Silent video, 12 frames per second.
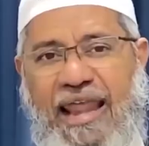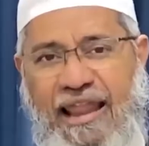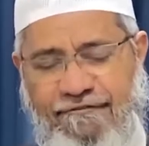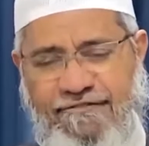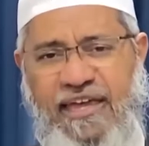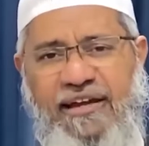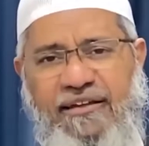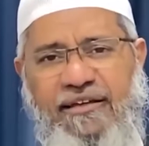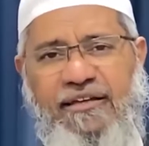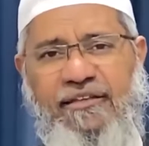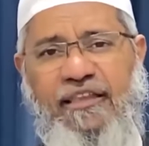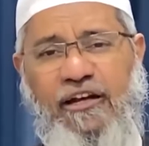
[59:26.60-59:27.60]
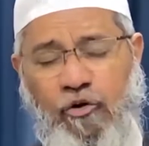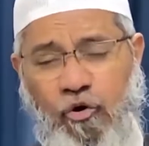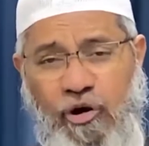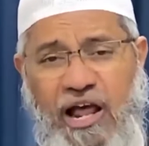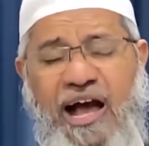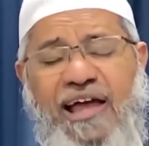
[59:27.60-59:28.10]
And I said that
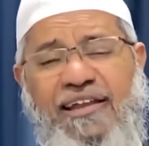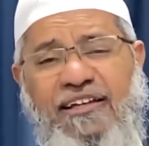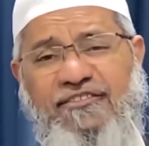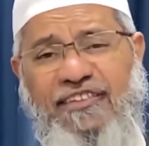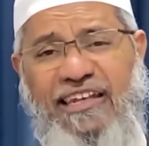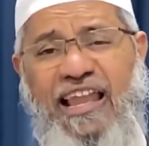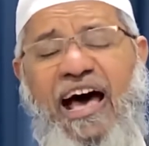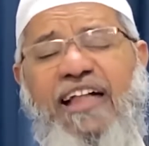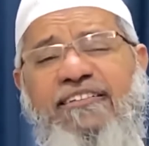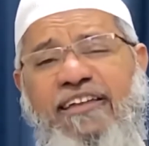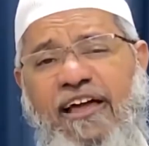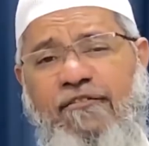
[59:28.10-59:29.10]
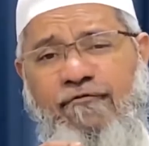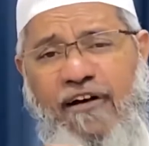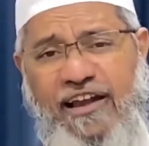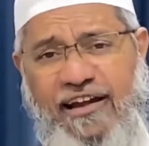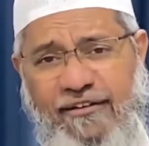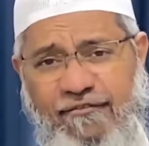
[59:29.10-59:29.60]
Quran is the last and
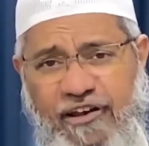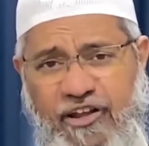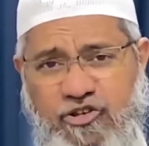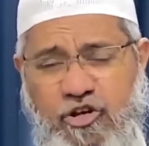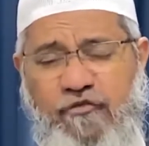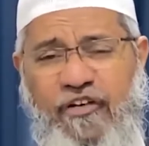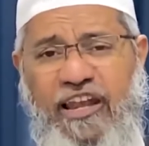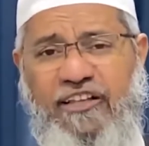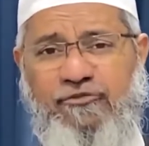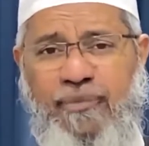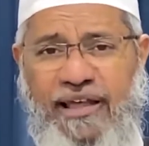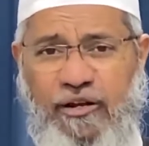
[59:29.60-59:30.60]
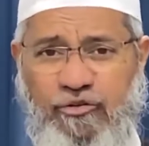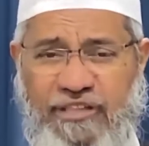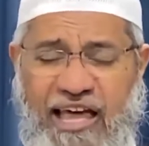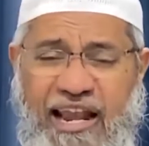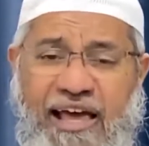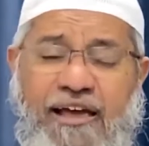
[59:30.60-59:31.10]
final revelation of Allah subhanahu wa
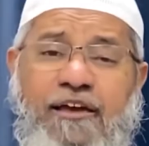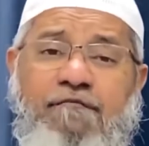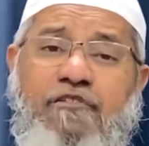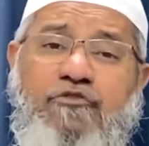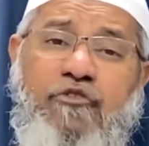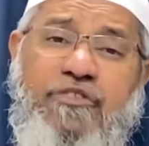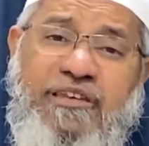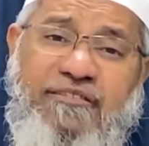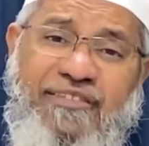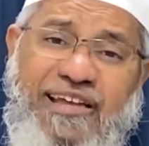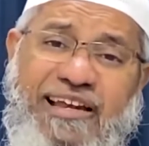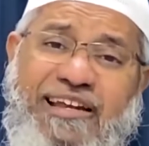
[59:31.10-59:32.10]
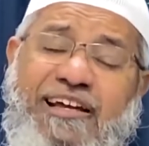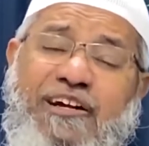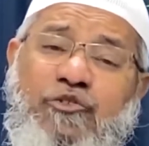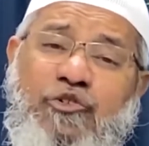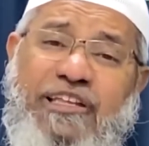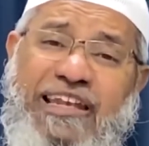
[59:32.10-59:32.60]
ta'ala, which was revealed
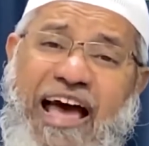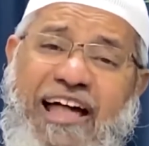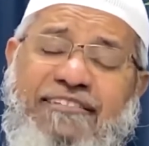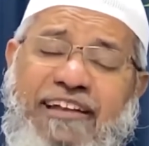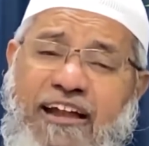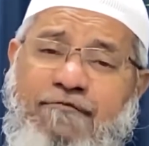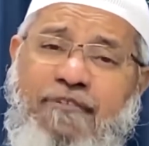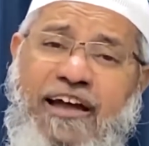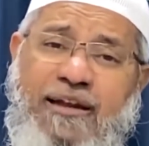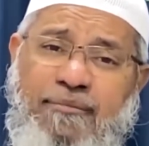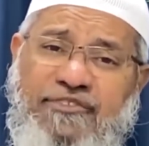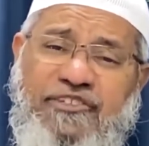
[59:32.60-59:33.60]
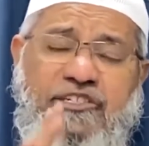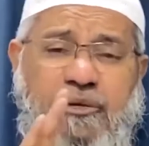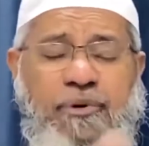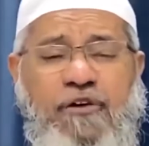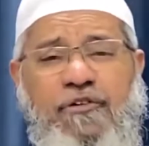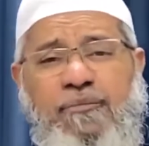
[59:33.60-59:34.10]
to the last and final messenger,
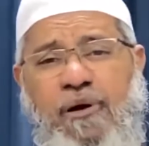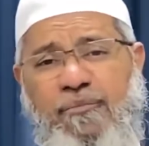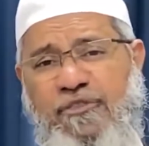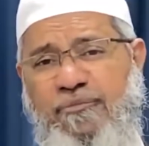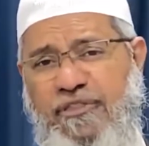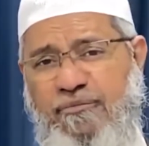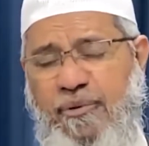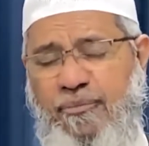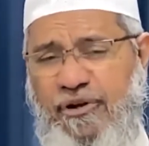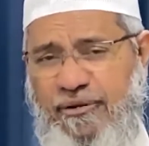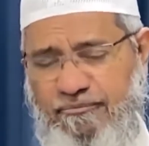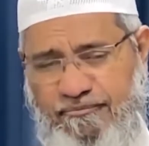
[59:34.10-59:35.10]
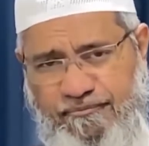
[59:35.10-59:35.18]
Prophet Muhammad, peace be upon him.